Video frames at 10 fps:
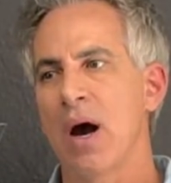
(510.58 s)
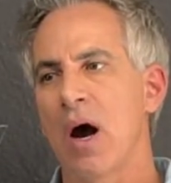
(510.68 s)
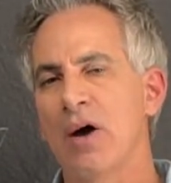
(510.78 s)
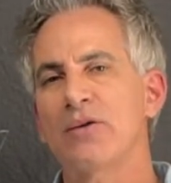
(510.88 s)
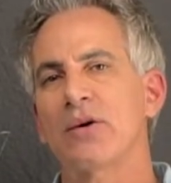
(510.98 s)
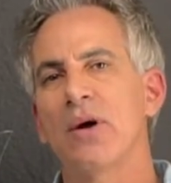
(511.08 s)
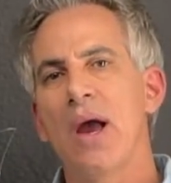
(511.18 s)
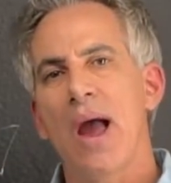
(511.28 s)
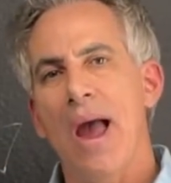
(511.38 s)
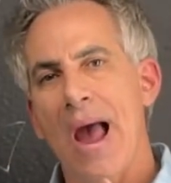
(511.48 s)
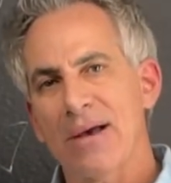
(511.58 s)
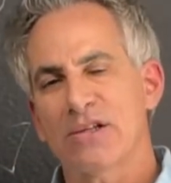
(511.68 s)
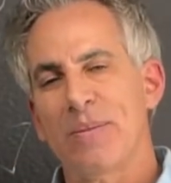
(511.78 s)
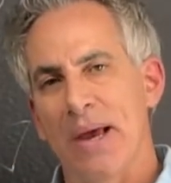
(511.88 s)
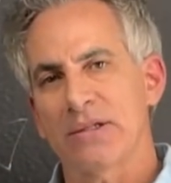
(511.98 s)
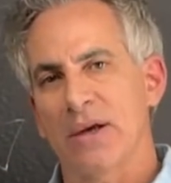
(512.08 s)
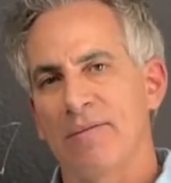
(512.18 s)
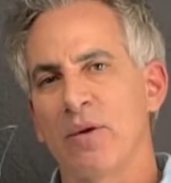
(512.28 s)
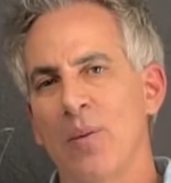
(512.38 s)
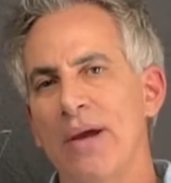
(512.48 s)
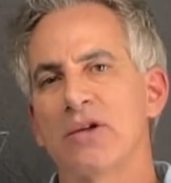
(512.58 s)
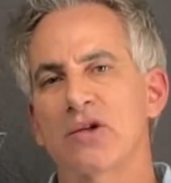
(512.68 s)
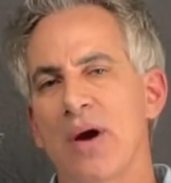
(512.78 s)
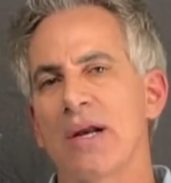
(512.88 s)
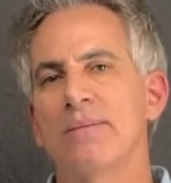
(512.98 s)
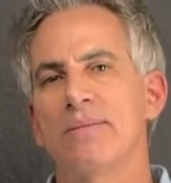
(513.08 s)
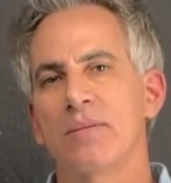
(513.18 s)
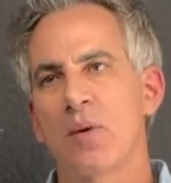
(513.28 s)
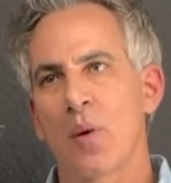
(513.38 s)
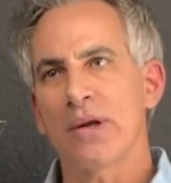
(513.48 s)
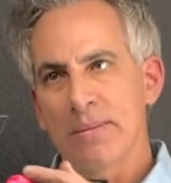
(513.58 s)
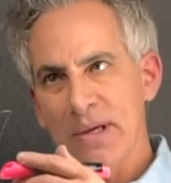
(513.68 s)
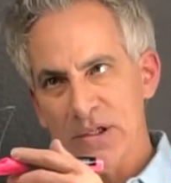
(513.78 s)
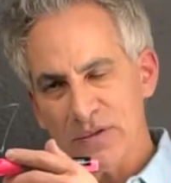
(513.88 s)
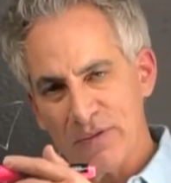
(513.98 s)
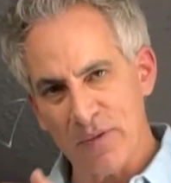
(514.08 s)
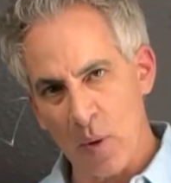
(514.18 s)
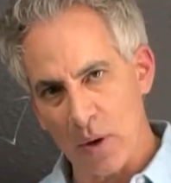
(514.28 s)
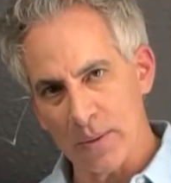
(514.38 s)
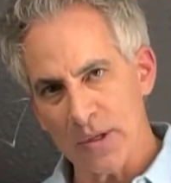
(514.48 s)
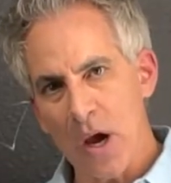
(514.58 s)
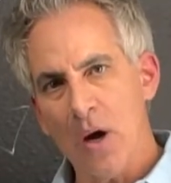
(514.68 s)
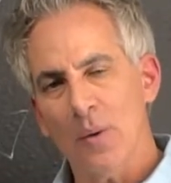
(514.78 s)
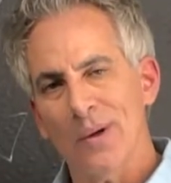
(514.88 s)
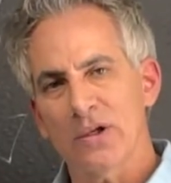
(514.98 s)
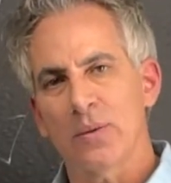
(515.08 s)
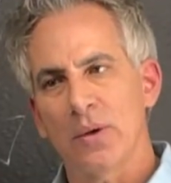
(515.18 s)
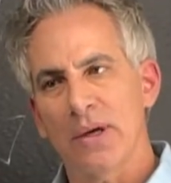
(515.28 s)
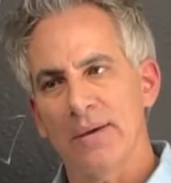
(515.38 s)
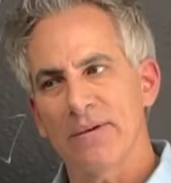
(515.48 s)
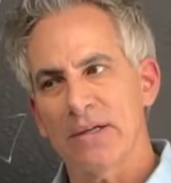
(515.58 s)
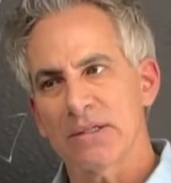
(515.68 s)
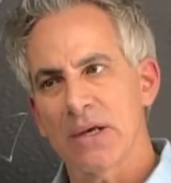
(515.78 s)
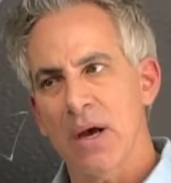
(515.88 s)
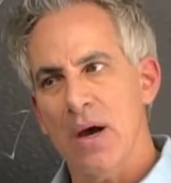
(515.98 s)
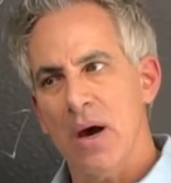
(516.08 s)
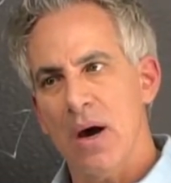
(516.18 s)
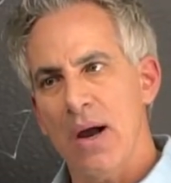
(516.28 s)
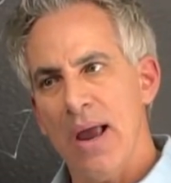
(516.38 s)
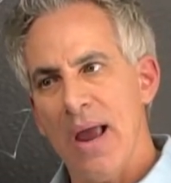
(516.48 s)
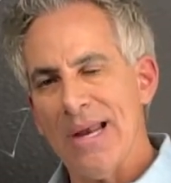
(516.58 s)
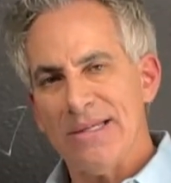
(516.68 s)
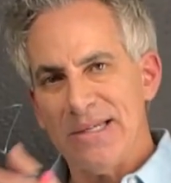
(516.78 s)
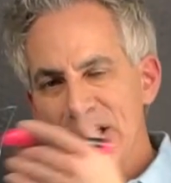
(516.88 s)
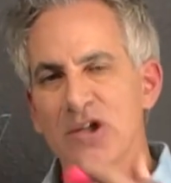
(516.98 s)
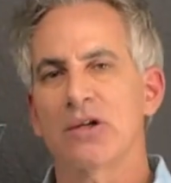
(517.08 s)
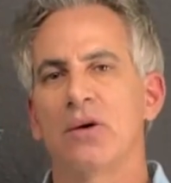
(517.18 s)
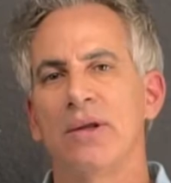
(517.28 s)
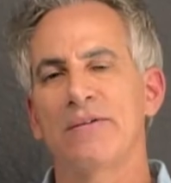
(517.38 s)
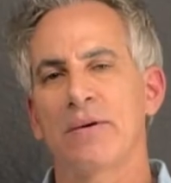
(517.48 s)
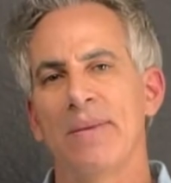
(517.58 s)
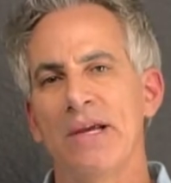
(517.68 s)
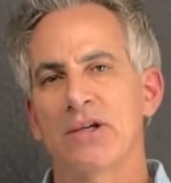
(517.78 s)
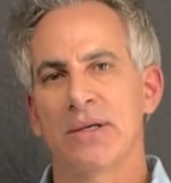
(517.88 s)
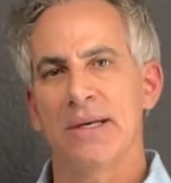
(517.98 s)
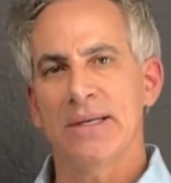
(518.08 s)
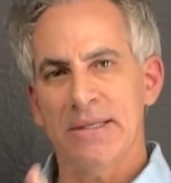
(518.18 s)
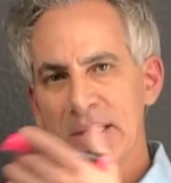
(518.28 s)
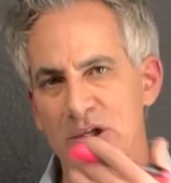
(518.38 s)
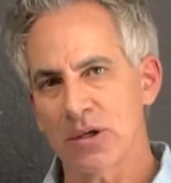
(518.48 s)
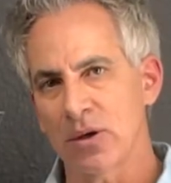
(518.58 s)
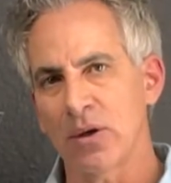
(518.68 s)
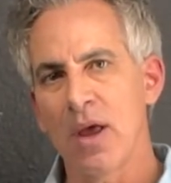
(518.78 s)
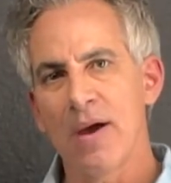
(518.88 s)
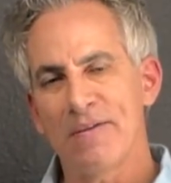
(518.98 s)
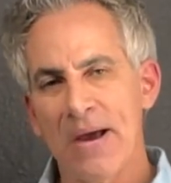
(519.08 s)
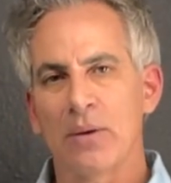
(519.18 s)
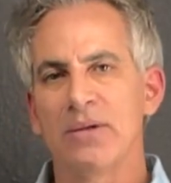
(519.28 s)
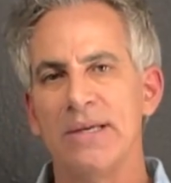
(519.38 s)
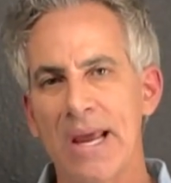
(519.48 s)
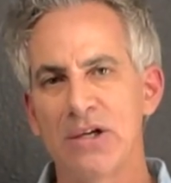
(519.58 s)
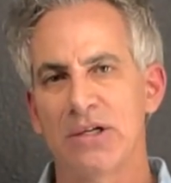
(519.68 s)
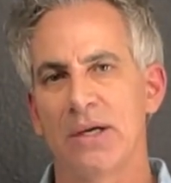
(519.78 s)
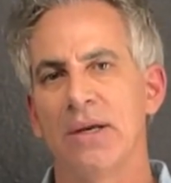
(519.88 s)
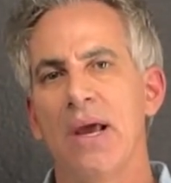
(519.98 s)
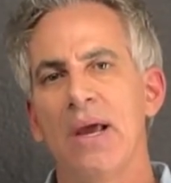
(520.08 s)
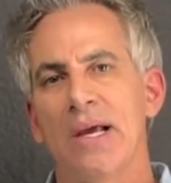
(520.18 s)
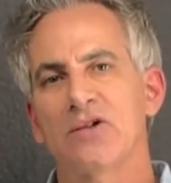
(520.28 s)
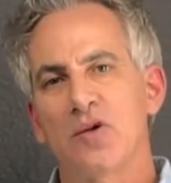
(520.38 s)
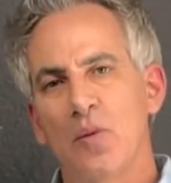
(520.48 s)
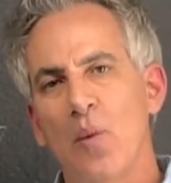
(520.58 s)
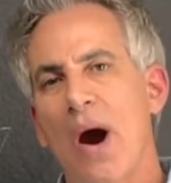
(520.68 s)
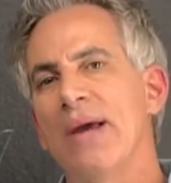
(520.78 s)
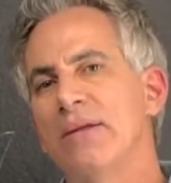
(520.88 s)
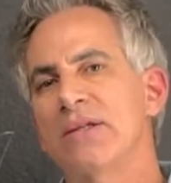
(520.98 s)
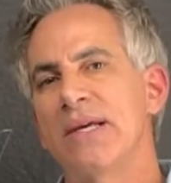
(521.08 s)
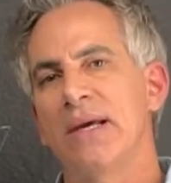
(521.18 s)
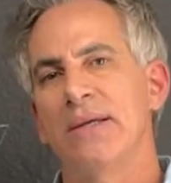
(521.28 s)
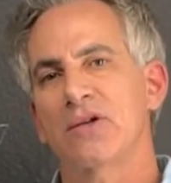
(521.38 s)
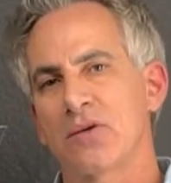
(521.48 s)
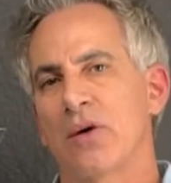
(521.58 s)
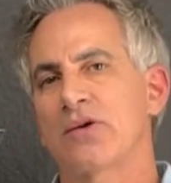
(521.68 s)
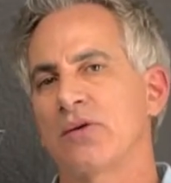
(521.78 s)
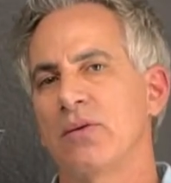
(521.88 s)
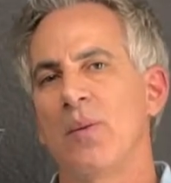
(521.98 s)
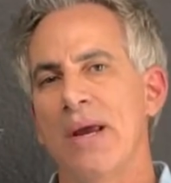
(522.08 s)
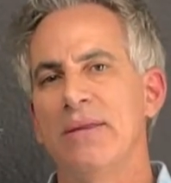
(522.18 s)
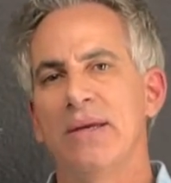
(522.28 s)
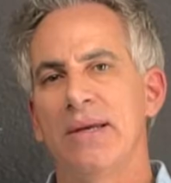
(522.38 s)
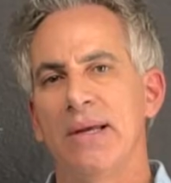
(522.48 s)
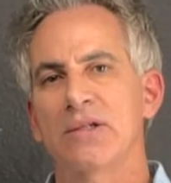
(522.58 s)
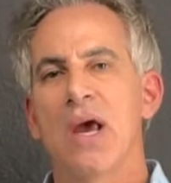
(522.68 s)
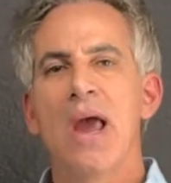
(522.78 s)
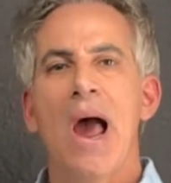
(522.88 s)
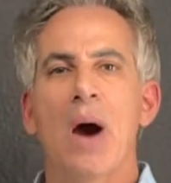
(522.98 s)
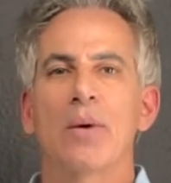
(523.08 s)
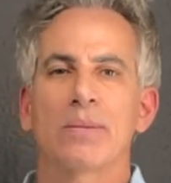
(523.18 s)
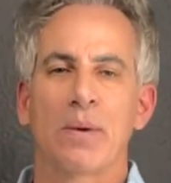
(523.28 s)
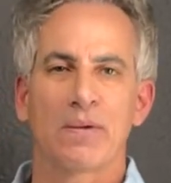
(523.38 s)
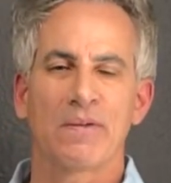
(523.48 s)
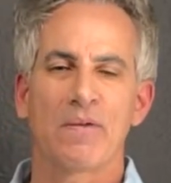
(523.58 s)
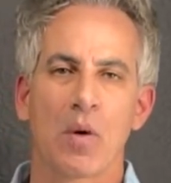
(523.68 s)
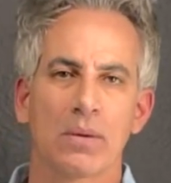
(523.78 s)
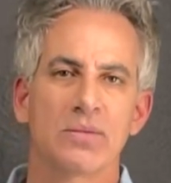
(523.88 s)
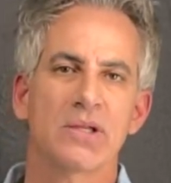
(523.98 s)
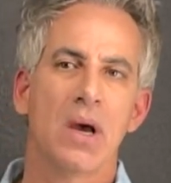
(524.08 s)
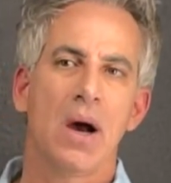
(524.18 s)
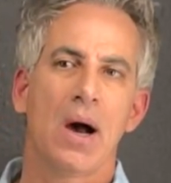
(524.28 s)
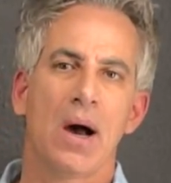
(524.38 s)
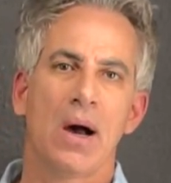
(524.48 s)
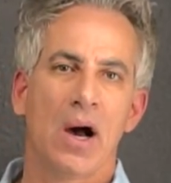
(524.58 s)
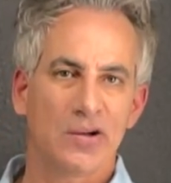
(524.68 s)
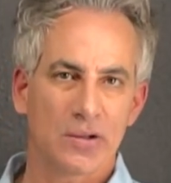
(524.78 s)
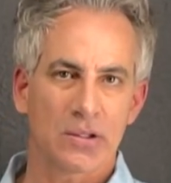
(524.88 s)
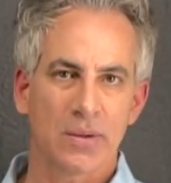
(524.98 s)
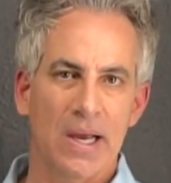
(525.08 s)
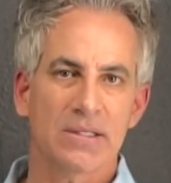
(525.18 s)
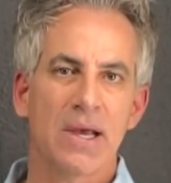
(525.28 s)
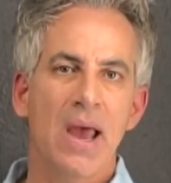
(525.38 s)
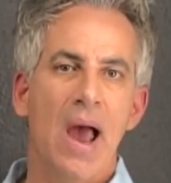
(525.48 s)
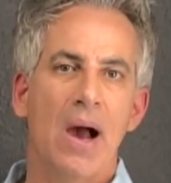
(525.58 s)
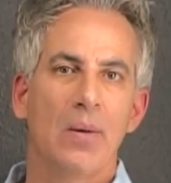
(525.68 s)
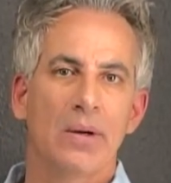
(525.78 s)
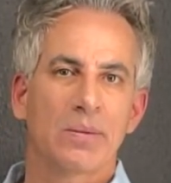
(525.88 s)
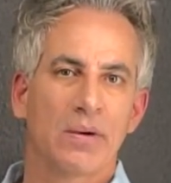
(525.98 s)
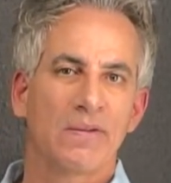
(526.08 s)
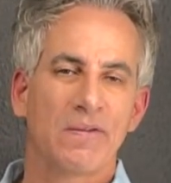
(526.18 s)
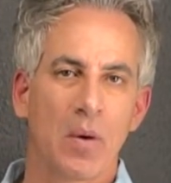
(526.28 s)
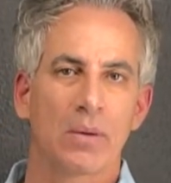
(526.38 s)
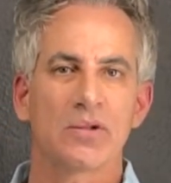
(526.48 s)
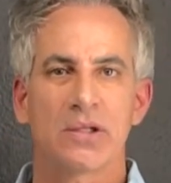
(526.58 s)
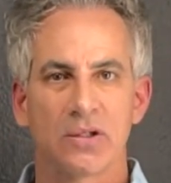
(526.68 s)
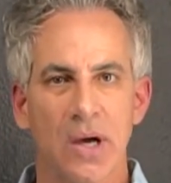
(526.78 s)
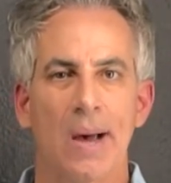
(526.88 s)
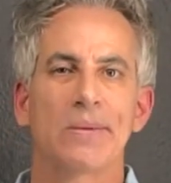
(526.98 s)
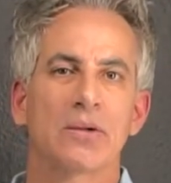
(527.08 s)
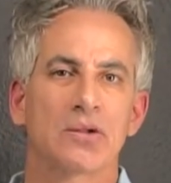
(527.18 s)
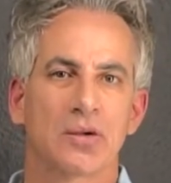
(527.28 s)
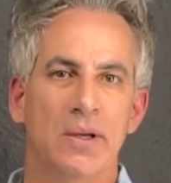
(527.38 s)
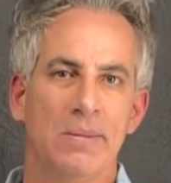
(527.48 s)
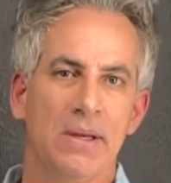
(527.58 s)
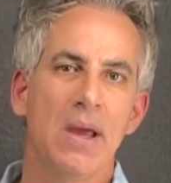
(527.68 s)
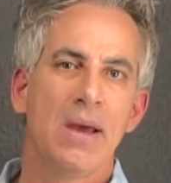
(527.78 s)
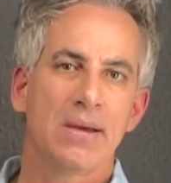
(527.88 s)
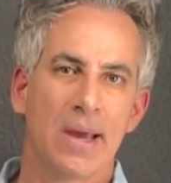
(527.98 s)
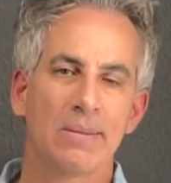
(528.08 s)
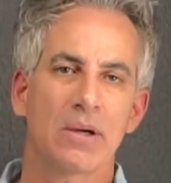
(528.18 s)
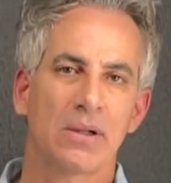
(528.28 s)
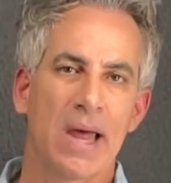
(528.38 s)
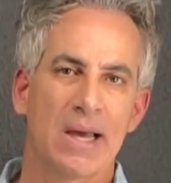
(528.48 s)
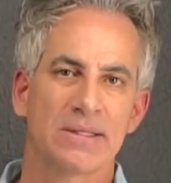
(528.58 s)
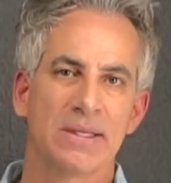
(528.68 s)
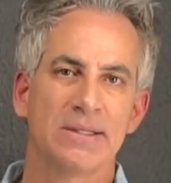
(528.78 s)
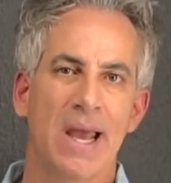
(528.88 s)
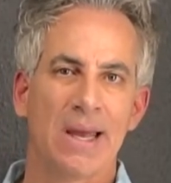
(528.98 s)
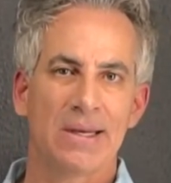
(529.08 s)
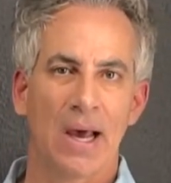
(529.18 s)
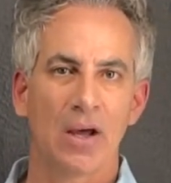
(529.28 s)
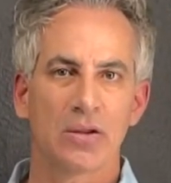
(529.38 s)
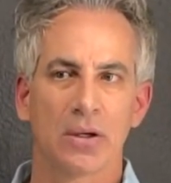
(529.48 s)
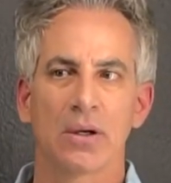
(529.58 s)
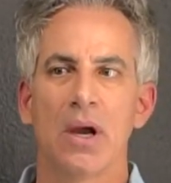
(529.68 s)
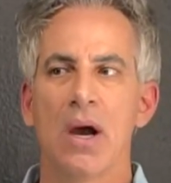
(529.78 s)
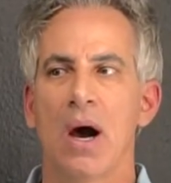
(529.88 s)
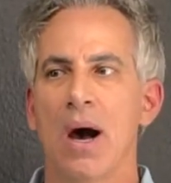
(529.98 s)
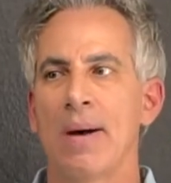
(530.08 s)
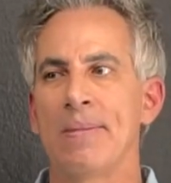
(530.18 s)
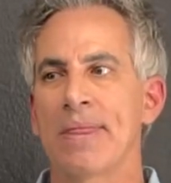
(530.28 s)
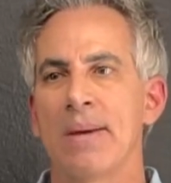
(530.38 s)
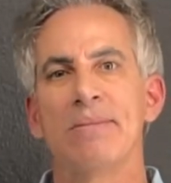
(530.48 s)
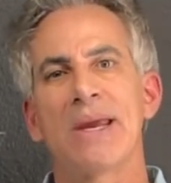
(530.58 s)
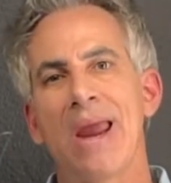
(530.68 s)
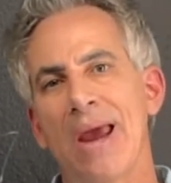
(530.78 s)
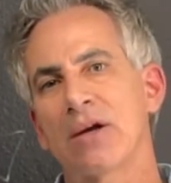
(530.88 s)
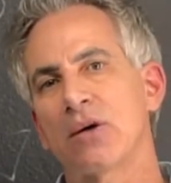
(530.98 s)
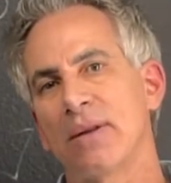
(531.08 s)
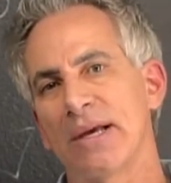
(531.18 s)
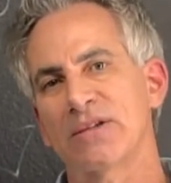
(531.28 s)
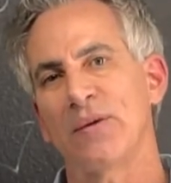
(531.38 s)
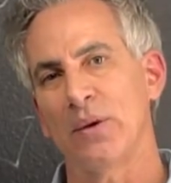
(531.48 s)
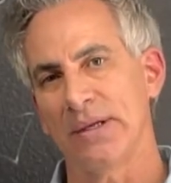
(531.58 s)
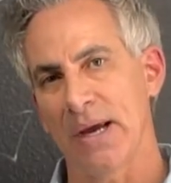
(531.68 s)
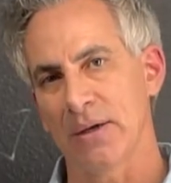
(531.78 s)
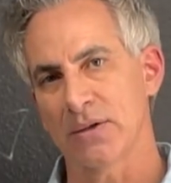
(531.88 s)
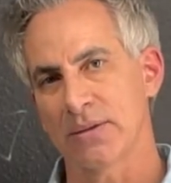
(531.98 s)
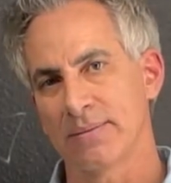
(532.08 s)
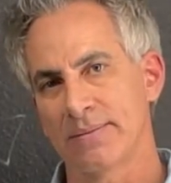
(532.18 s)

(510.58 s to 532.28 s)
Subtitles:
other aspects of the way the stratum corneum is formed, which will give us additional information and additional foundation as to why the skin is structured the way that it is, how it performs under stress, how it performs to topical treatment, chemical acids, and other mechanical exfoliators.